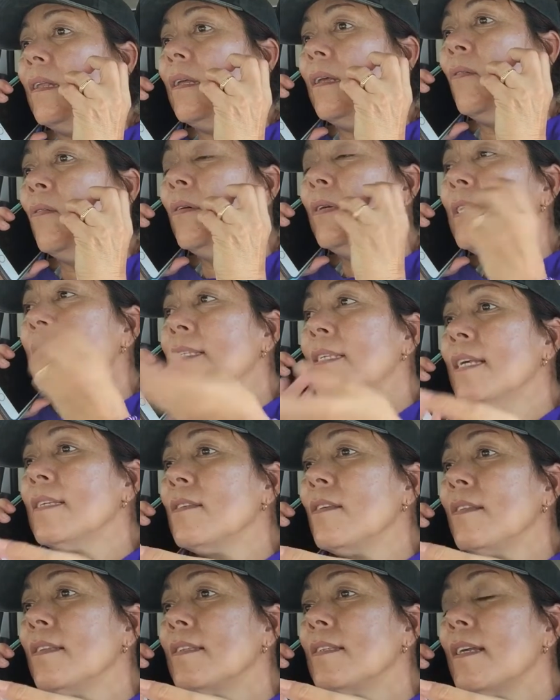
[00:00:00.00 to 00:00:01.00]
Oh, it says
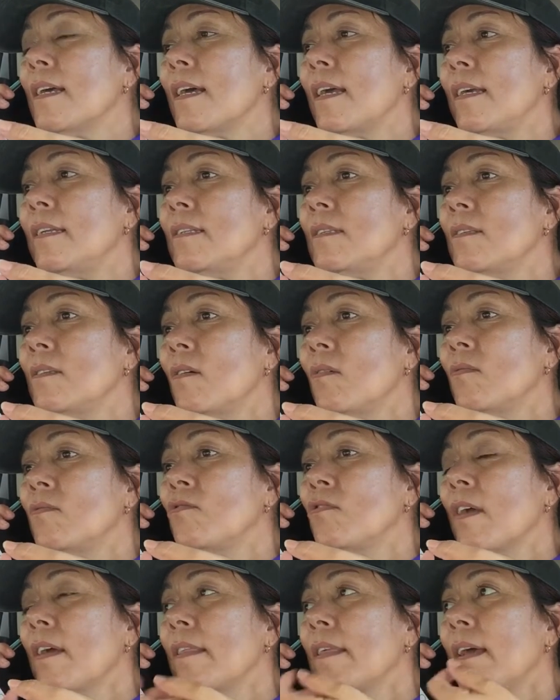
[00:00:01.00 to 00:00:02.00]
on the side, so
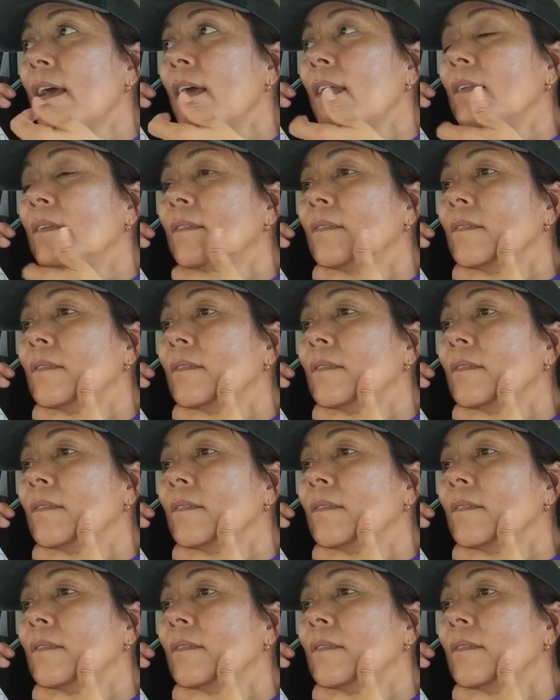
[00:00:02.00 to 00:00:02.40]
try that.